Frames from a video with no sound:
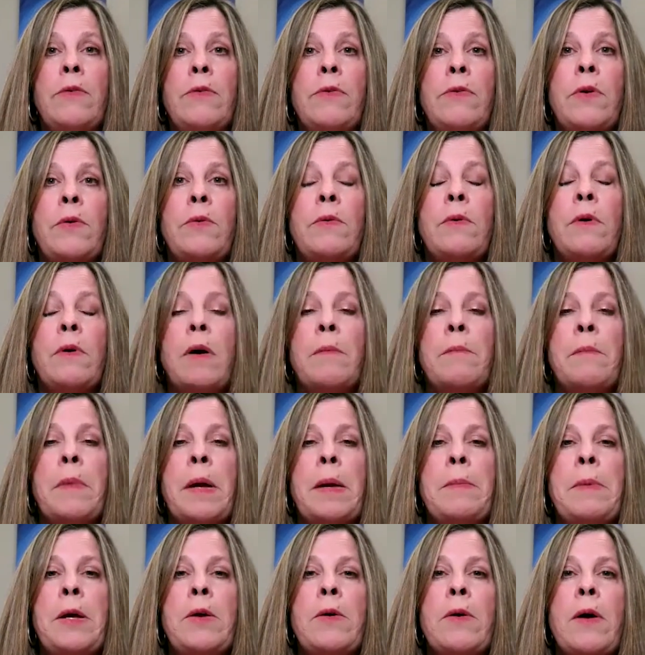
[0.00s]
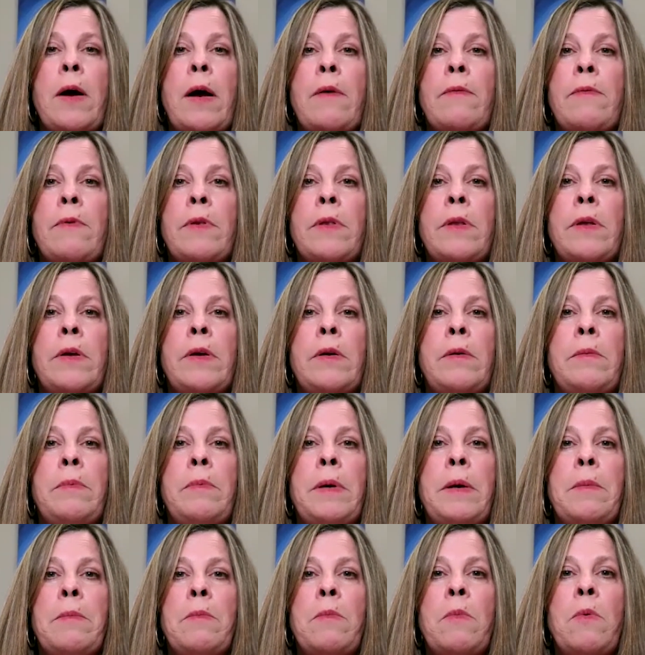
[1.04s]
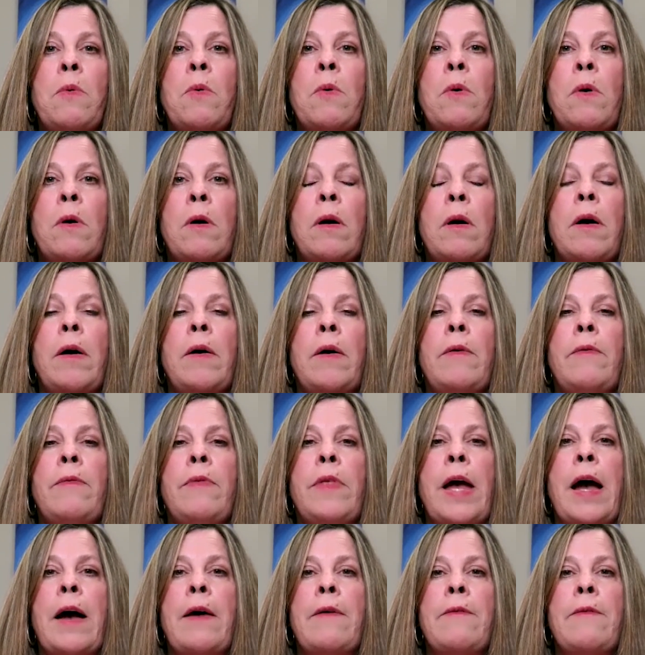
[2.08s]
And so maybe you have a little bit more of